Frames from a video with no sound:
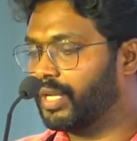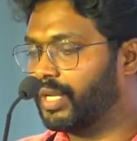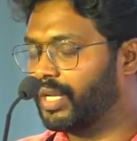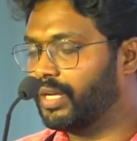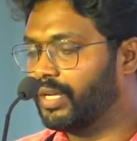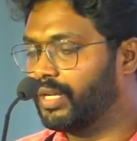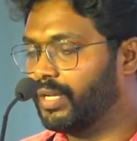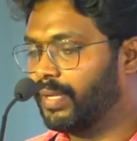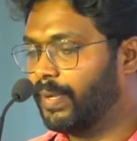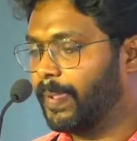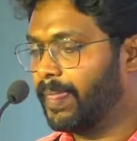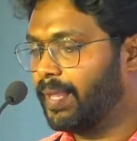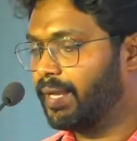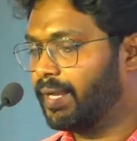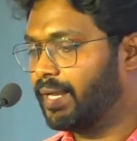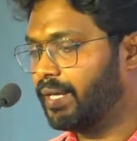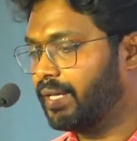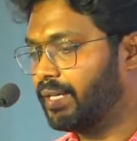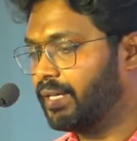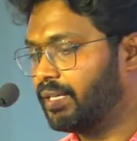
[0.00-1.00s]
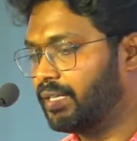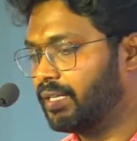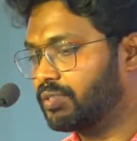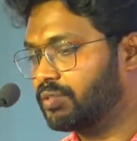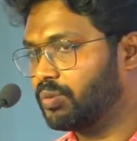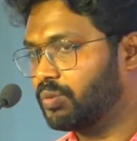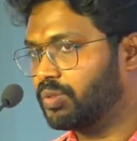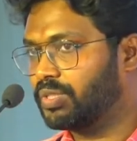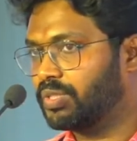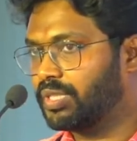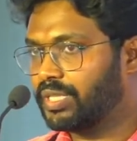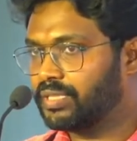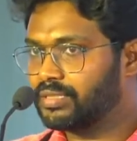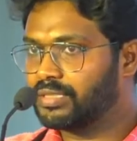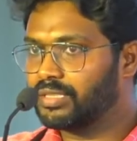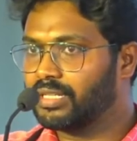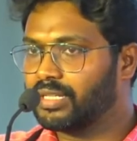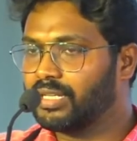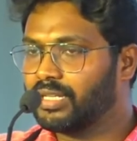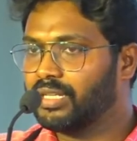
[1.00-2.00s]
And so that's the
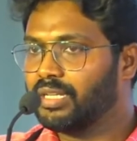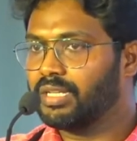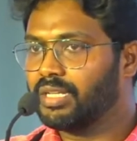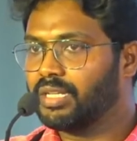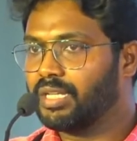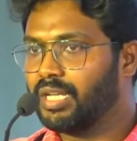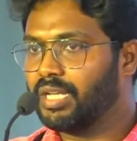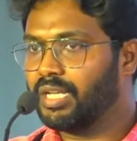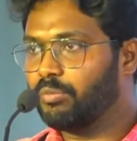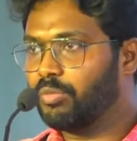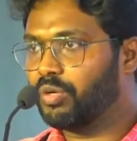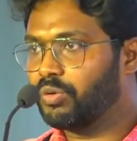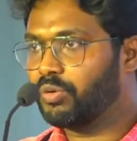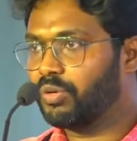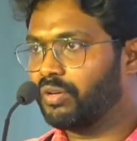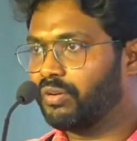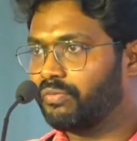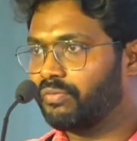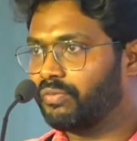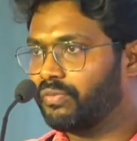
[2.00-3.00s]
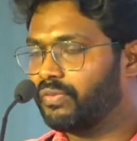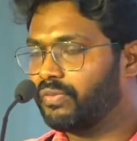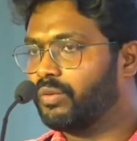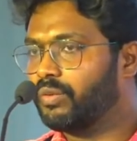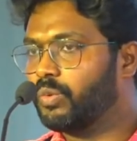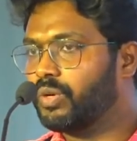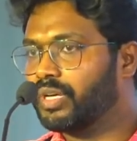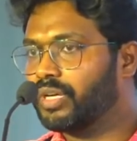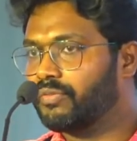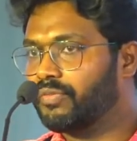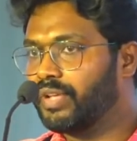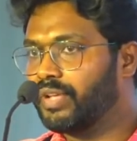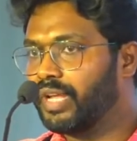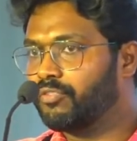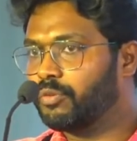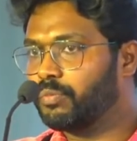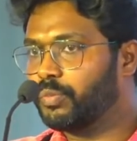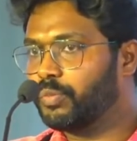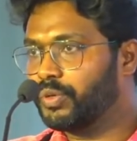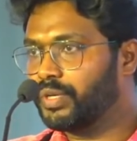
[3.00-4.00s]
amount of work we have to put in
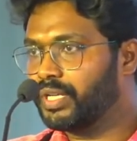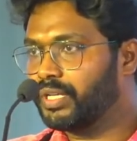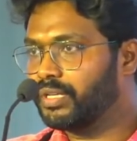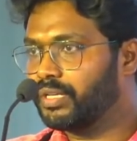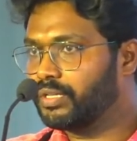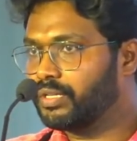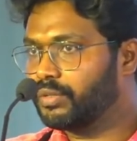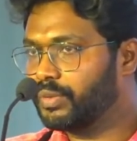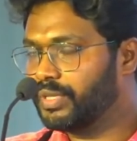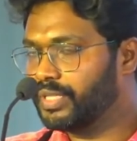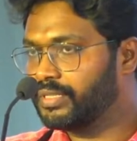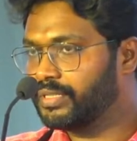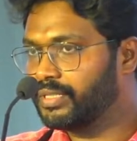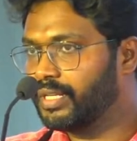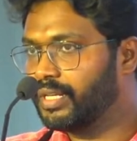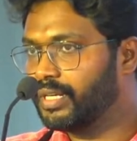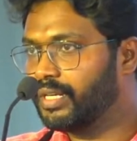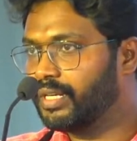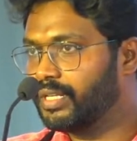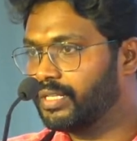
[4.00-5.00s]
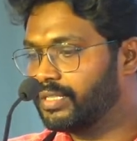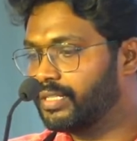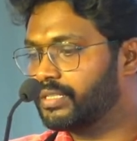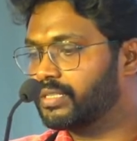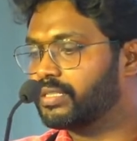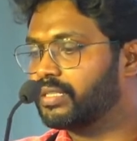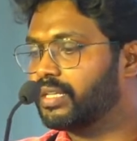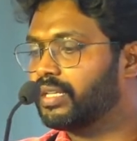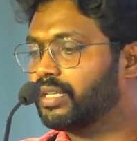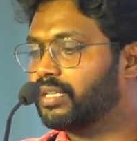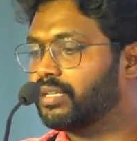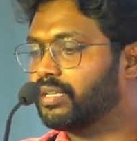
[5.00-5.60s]
to a single disease in neurology.